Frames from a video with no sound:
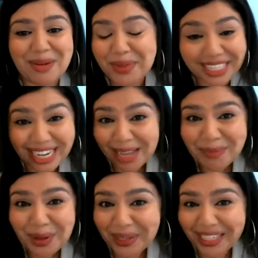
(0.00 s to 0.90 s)
Brenda
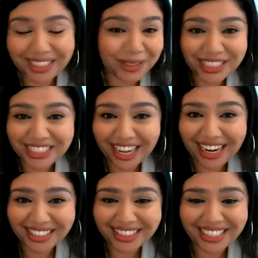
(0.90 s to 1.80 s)
Gamboa, quick shout
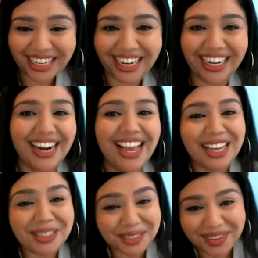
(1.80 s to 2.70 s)
out to her,
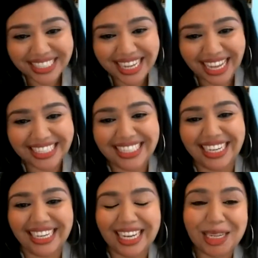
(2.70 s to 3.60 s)
who's
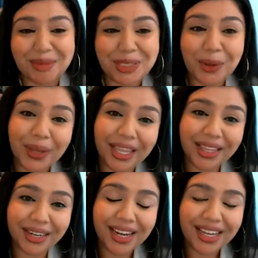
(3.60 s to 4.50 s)
fantastic. So we
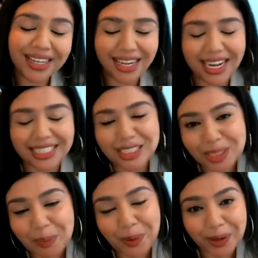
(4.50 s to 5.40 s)
either connect and
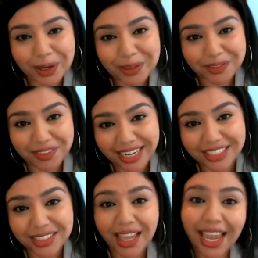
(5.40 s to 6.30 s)
support through
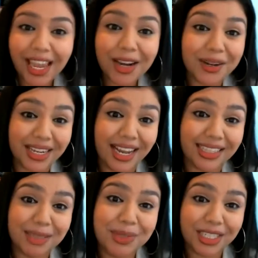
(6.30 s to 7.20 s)
financial aid or
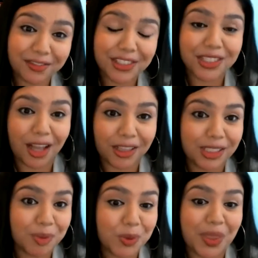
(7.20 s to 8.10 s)
connect them to different
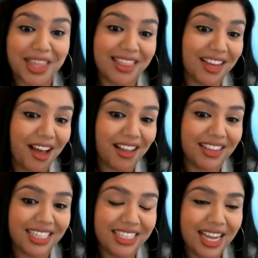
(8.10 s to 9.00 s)
scholarships within the
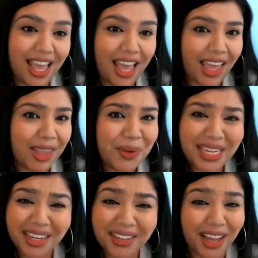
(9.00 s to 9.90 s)
college. And then we
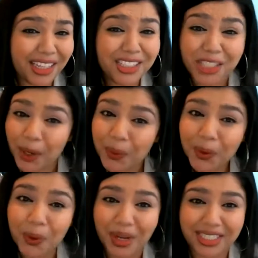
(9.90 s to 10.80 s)
get a lot of
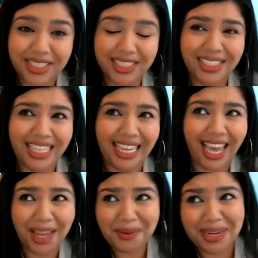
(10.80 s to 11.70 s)
general questions like,
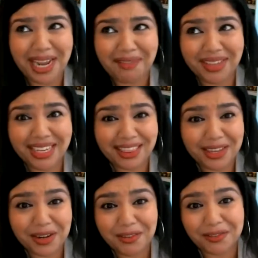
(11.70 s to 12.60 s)
how do I navigate the
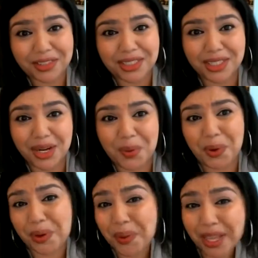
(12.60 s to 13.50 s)
university?
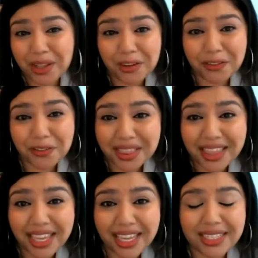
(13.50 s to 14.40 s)
Where do I go for
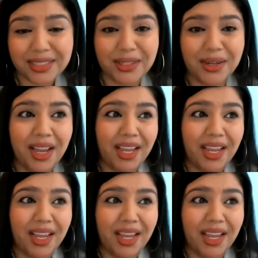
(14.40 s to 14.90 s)
this? Or,